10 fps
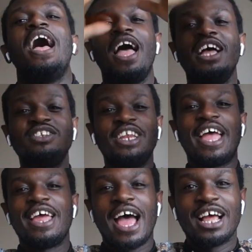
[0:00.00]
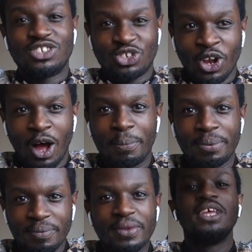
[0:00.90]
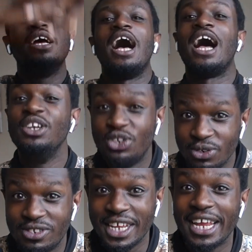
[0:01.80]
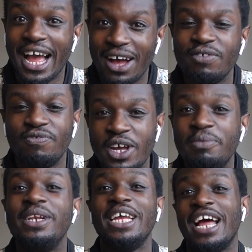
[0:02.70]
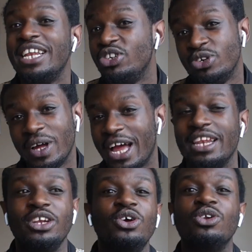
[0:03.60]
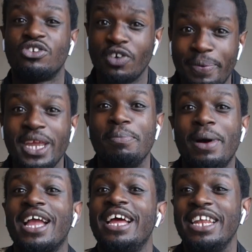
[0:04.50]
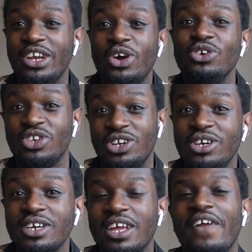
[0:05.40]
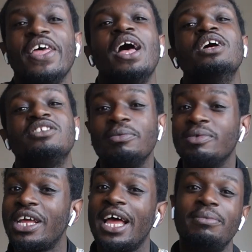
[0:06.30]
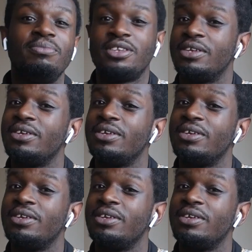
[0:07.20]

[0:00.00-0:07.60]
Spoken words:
hand your head and stop. I do say it out verbally, and they know not to repeat it back, and they know to look. Sometimes